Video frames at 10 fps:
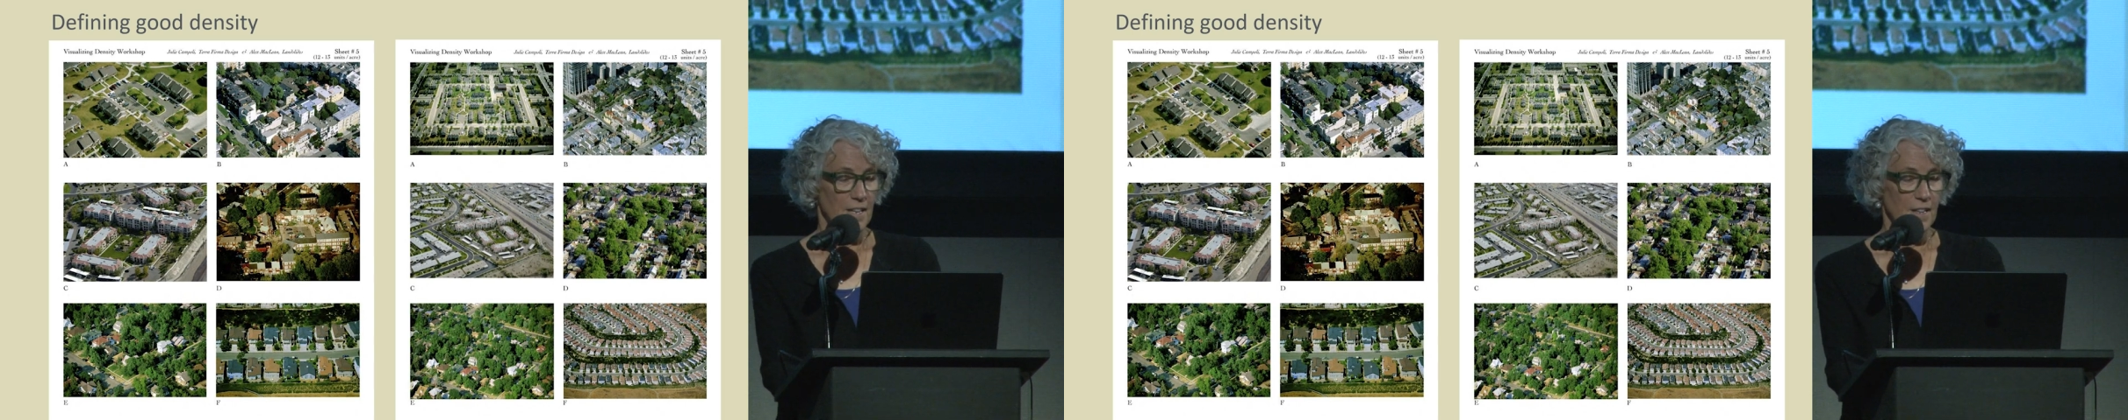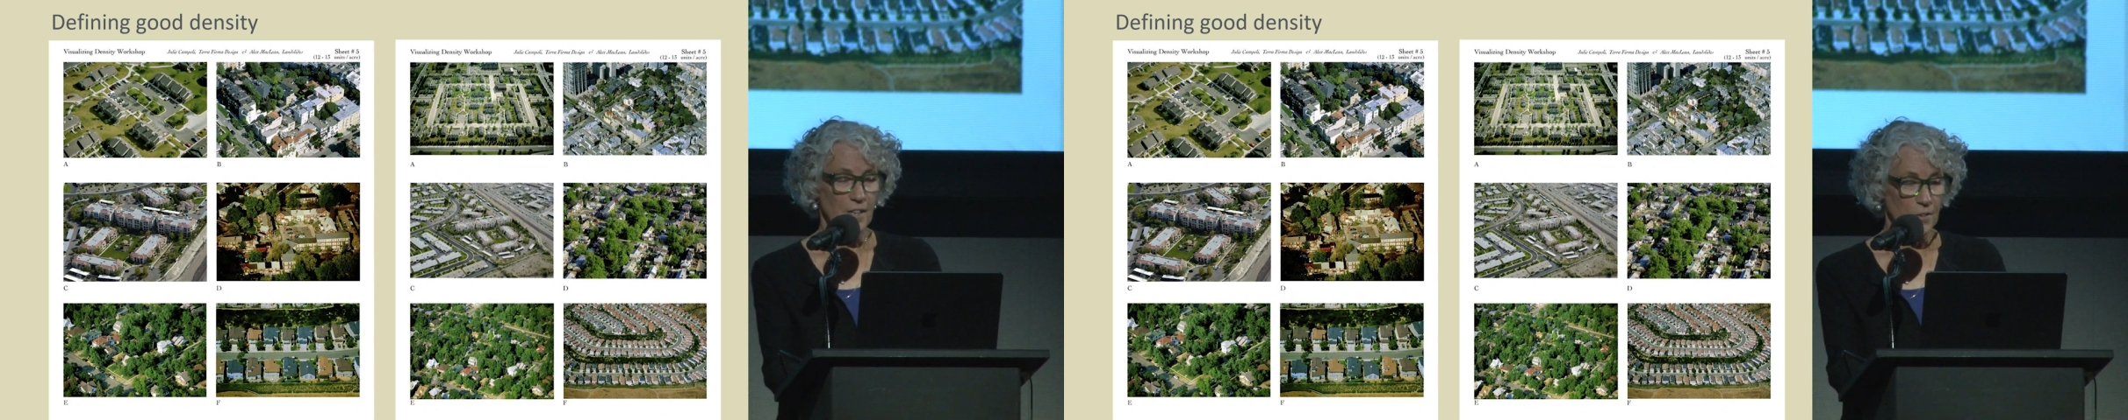
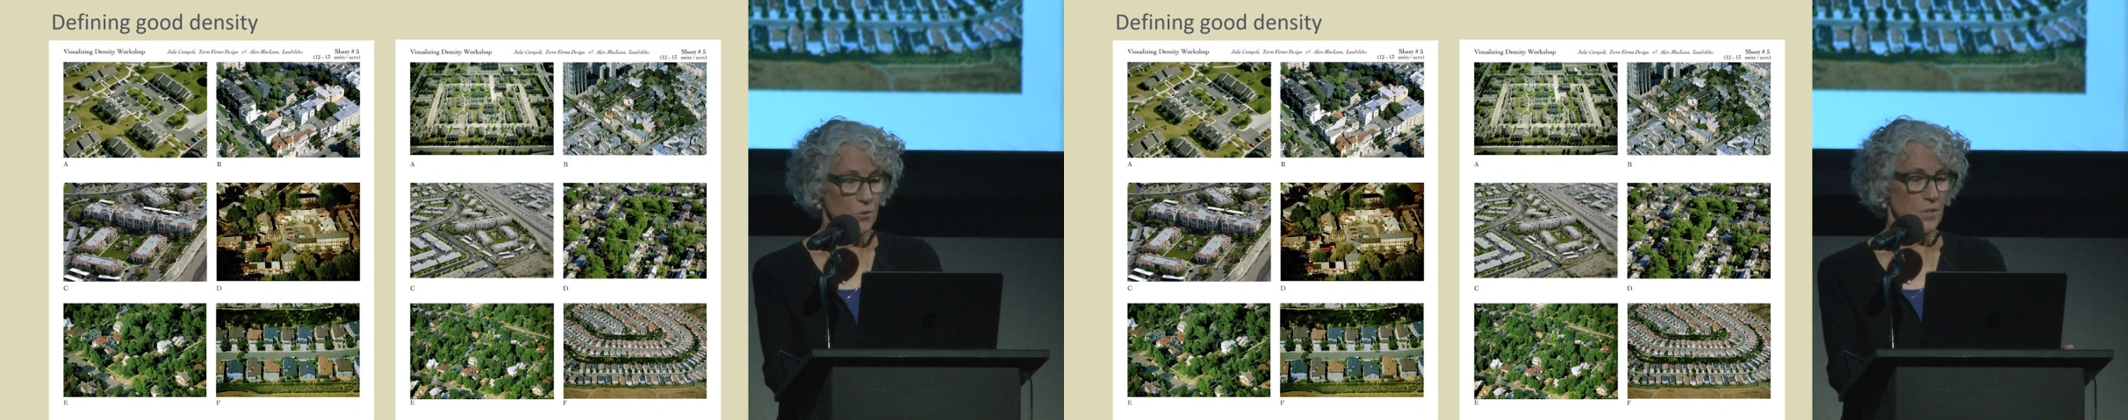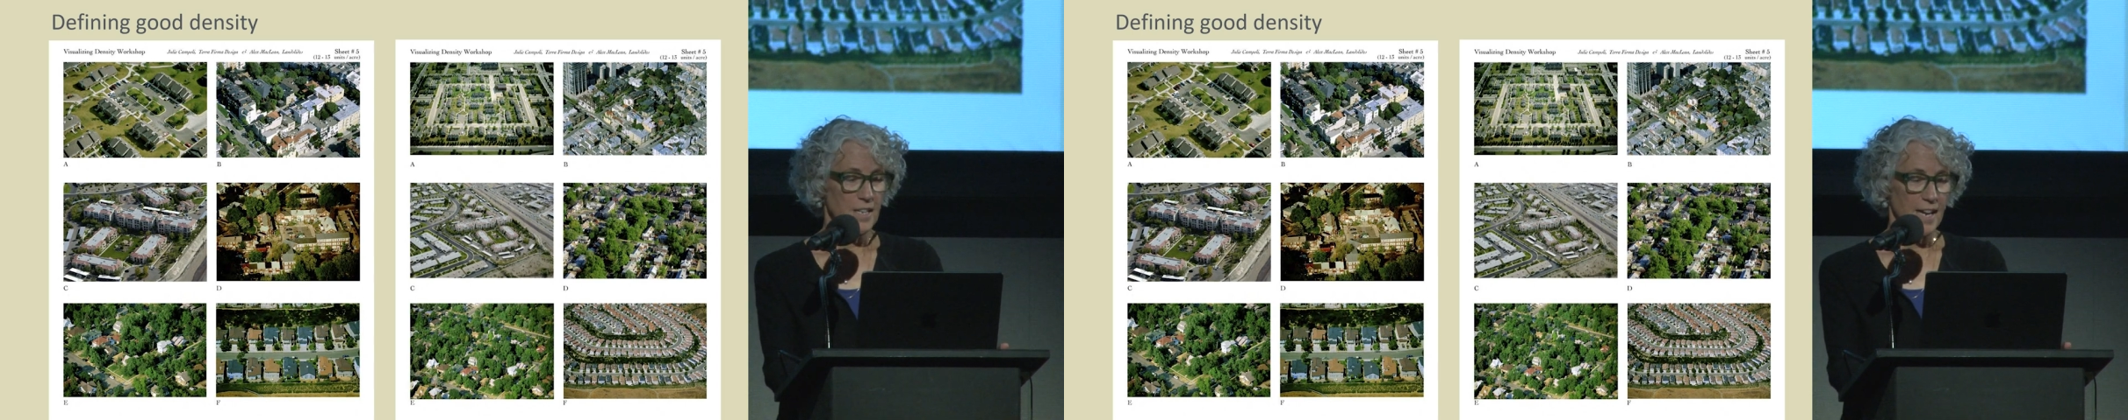the
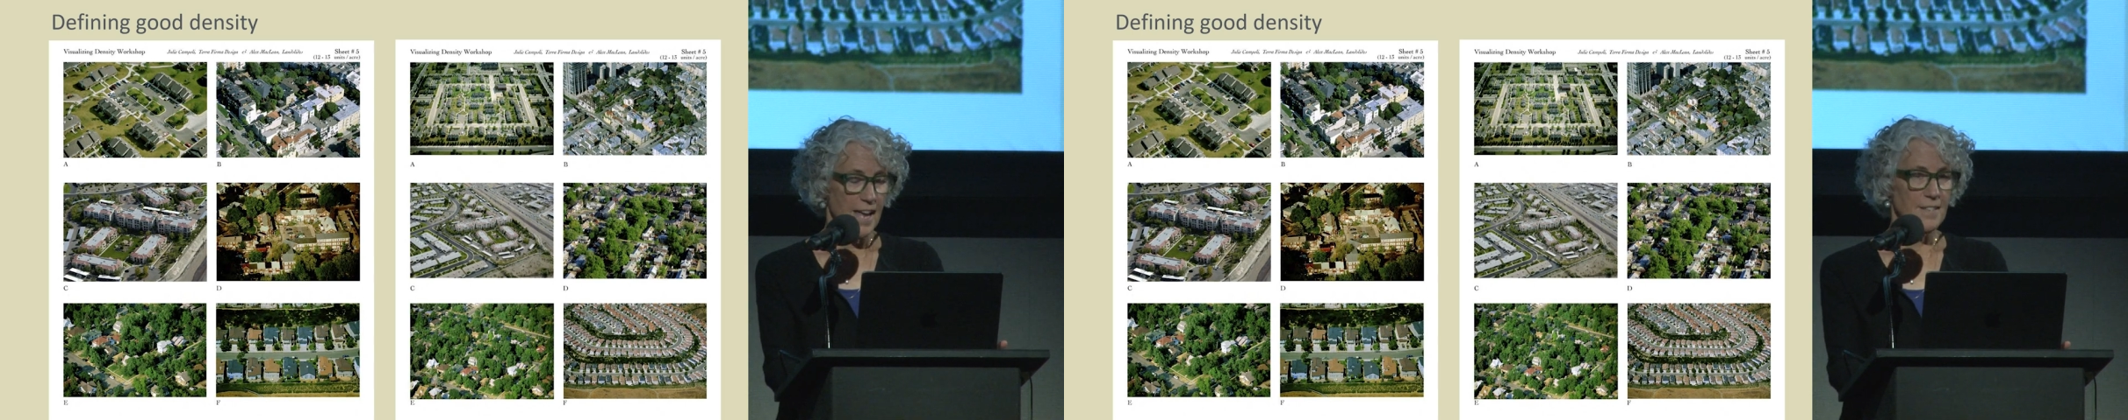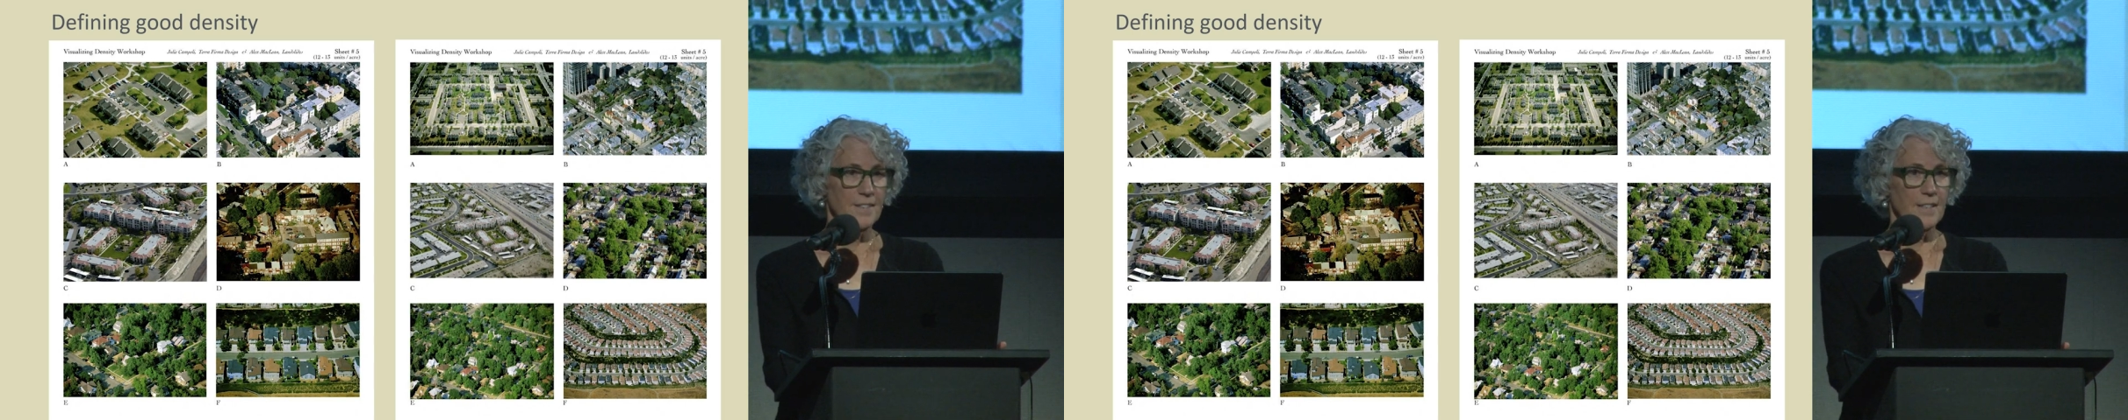country and
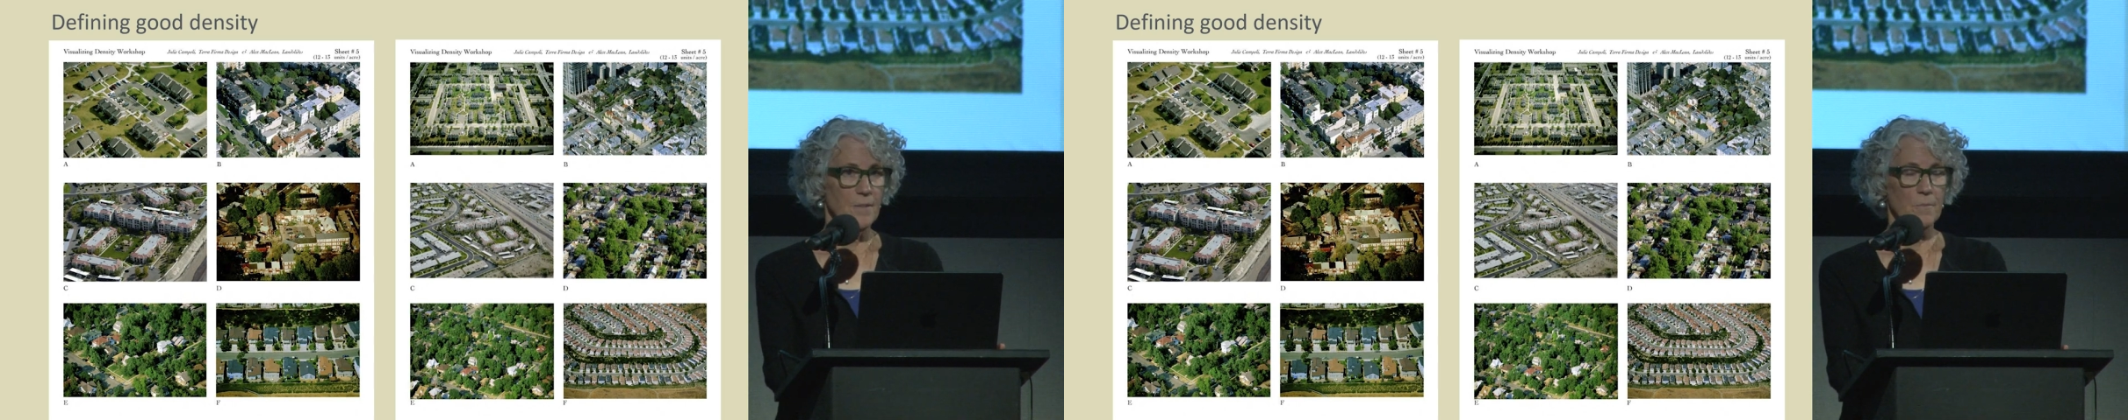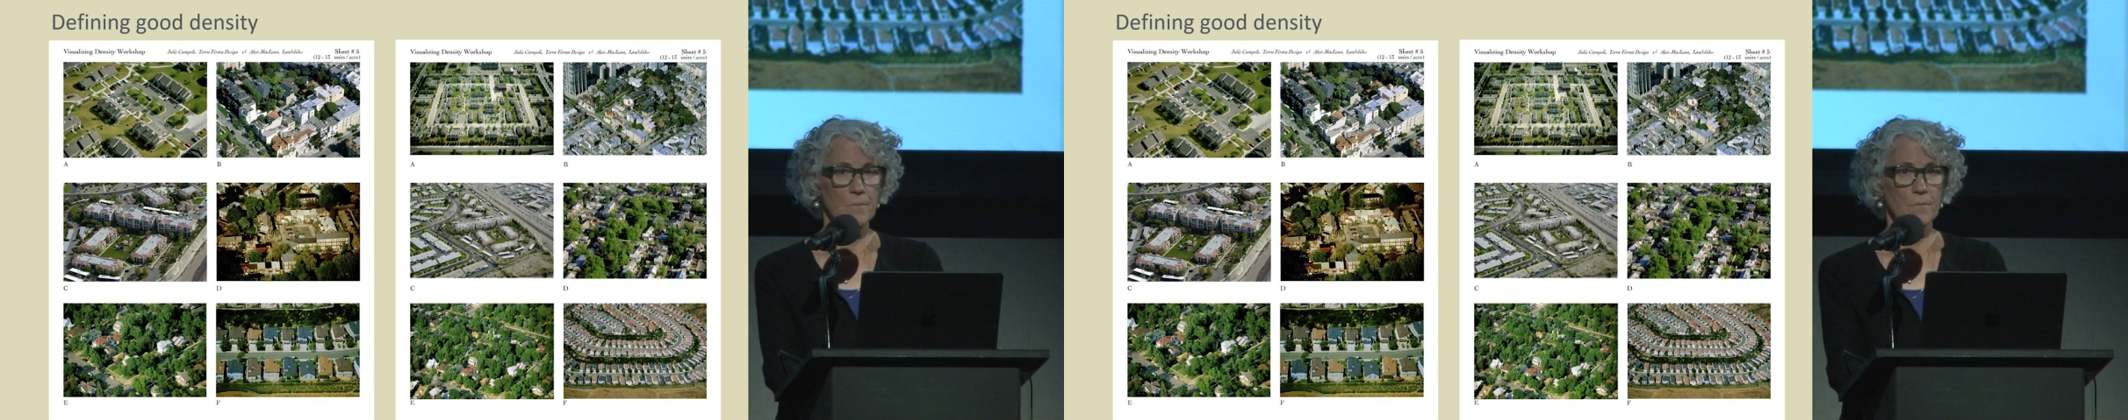asked
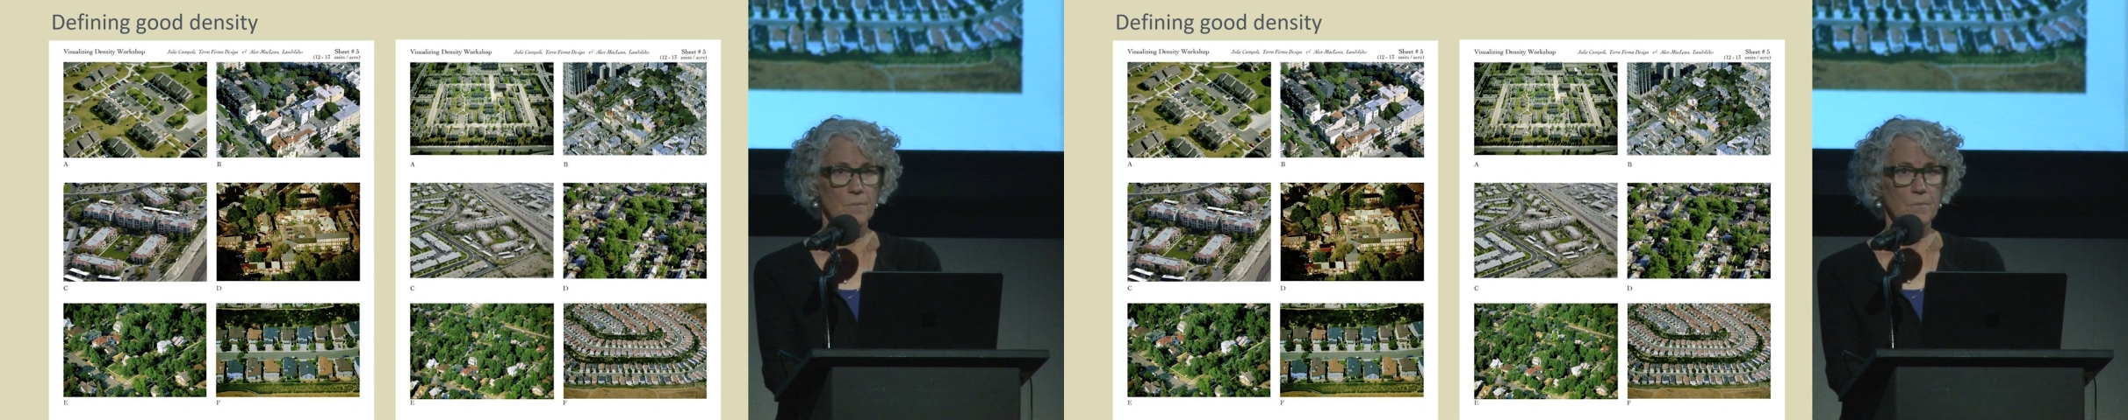them